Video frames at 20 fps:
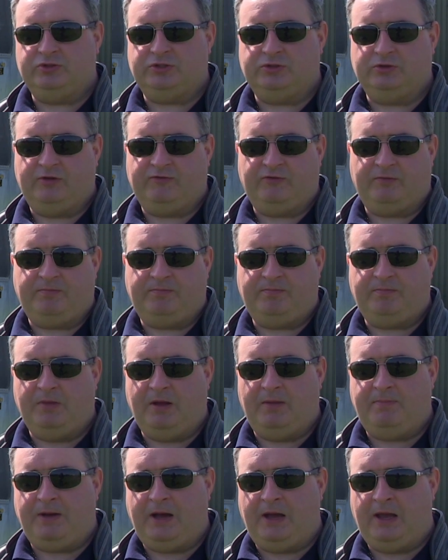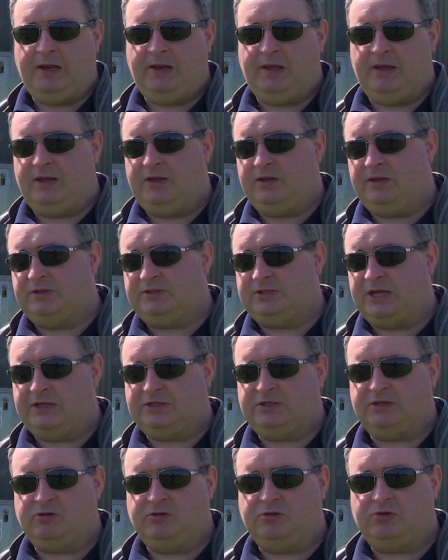So you have a, a pilot, a
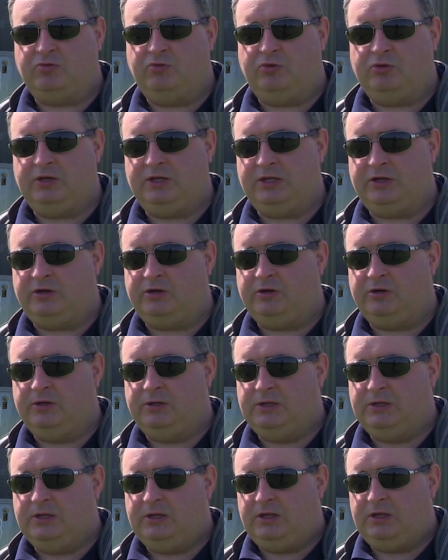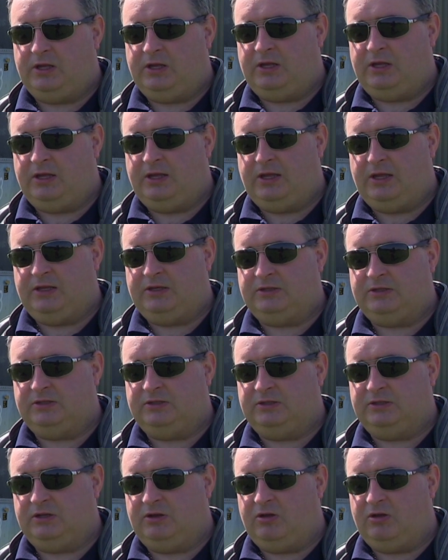tactical coordinator, uh,
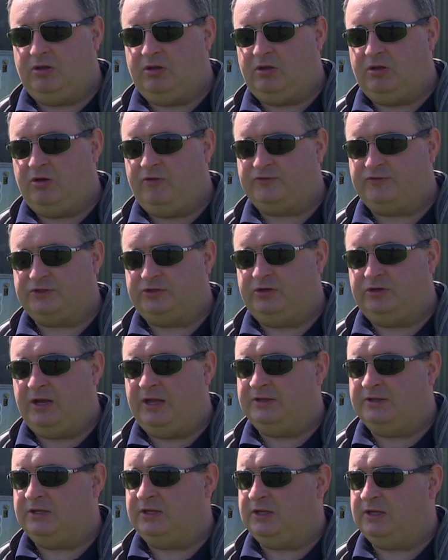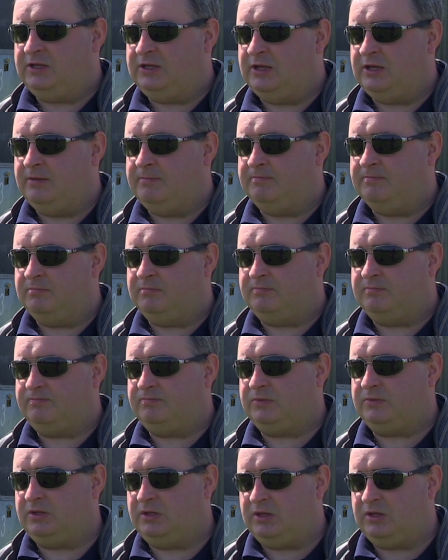an uh, officer and a, um,
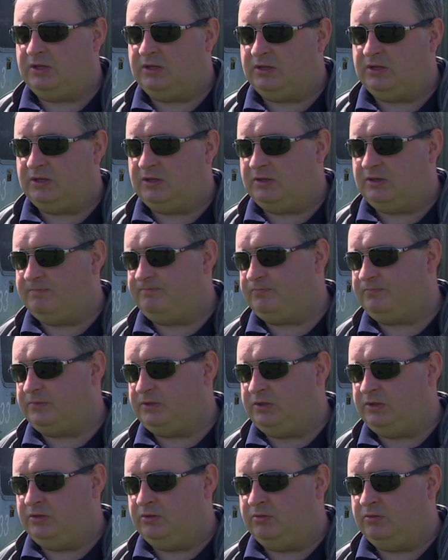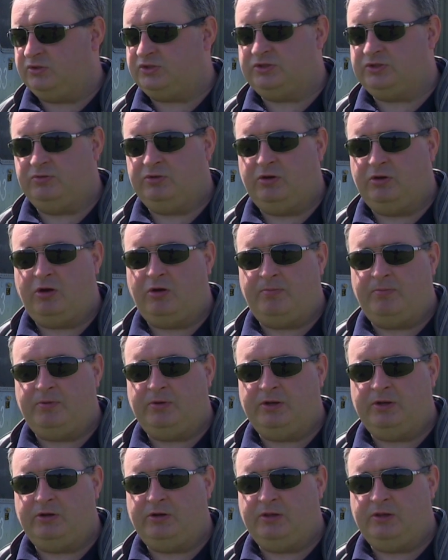uh, you know, a sonar
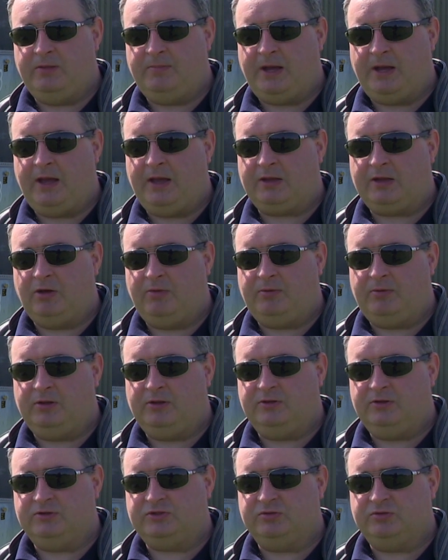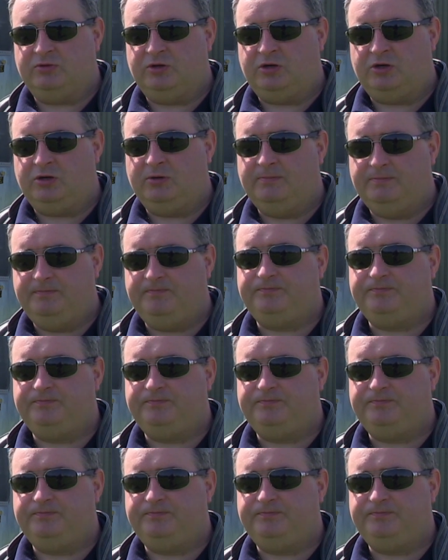operator in the back operating the sonar.